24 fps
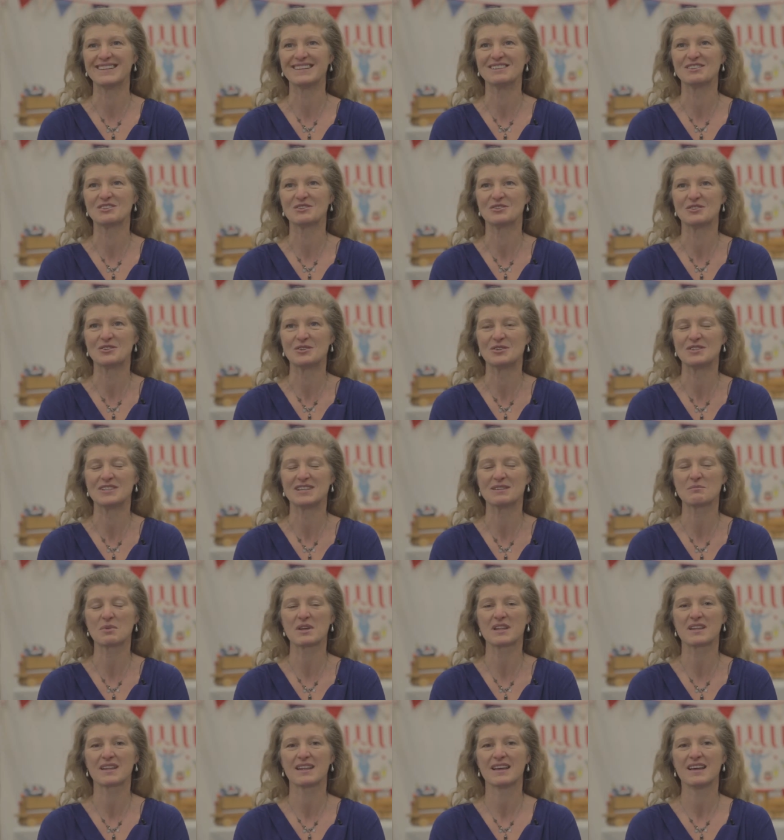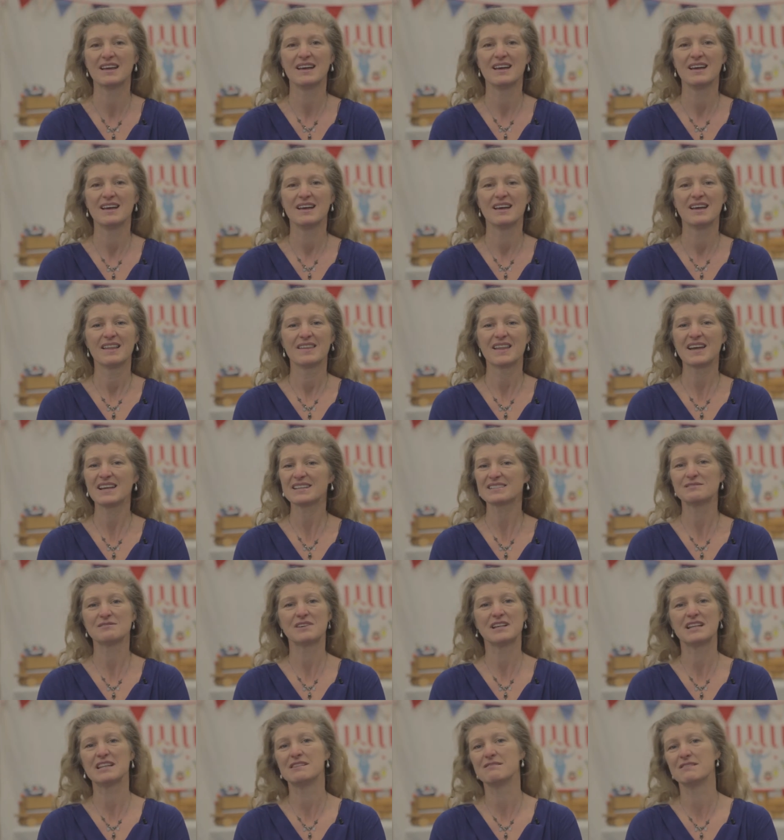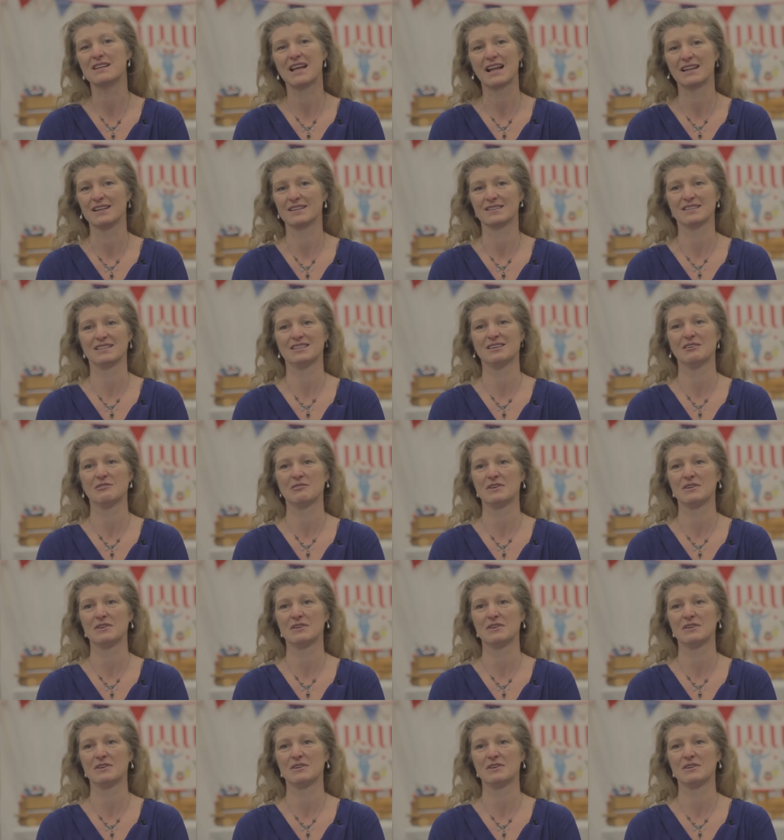and intruding, but that isn't really the reality